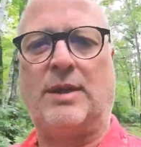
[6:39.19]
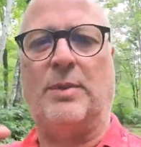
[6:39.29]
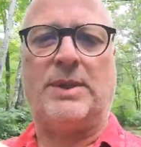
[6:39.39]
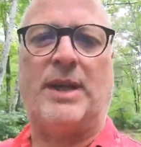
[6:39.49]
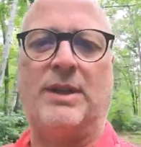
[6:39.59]
like I
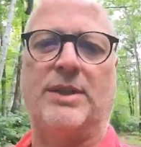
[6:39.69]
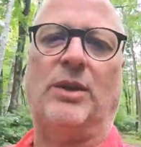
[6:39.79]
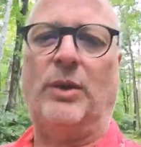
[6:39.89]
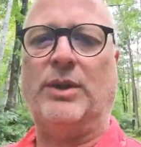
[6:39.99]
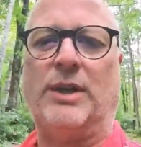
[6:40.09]
said,
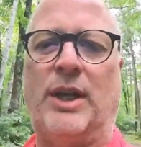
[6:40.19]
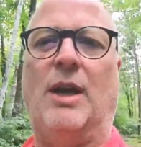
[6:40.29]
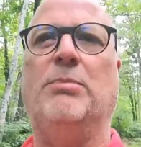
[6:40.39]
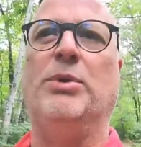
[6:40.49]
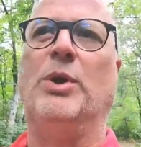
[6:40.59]
Wisconsin Going to
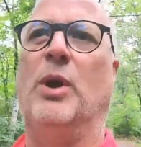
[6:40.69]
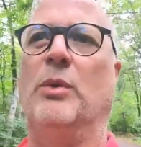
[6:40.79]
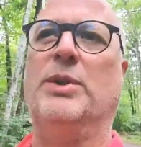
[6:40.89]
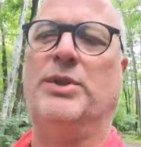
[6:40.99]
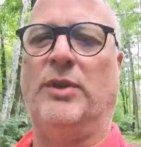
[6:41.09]
Camp, when
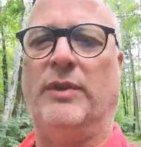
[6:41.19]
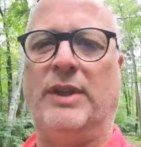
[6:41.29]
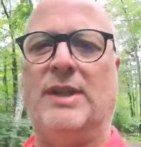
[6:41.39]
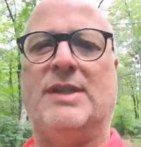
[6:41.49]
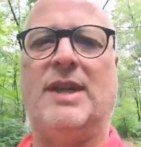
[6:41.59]
you are reserving